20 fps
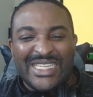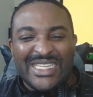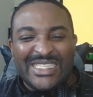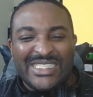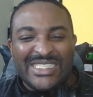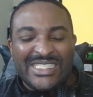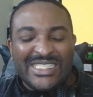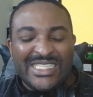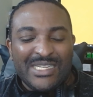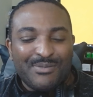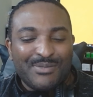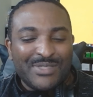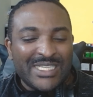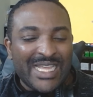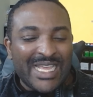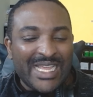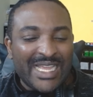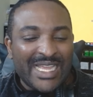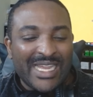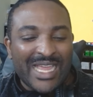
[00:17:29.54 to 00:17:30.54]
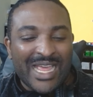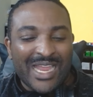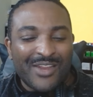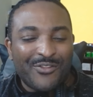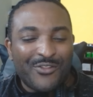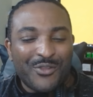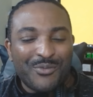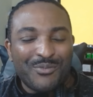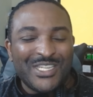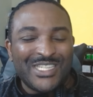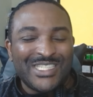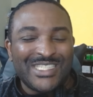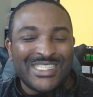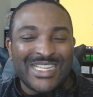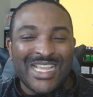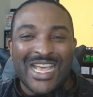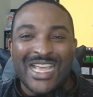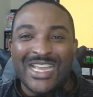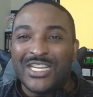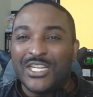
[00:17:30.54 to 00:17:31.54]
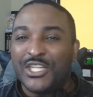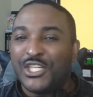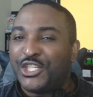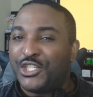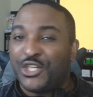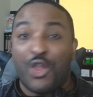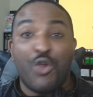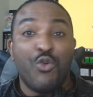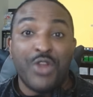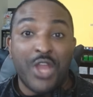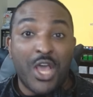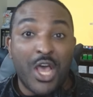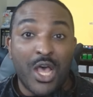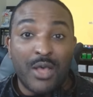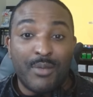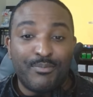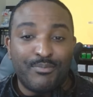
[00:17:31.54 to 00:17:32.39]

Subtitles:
It seems like a lot of them just kind of showed up.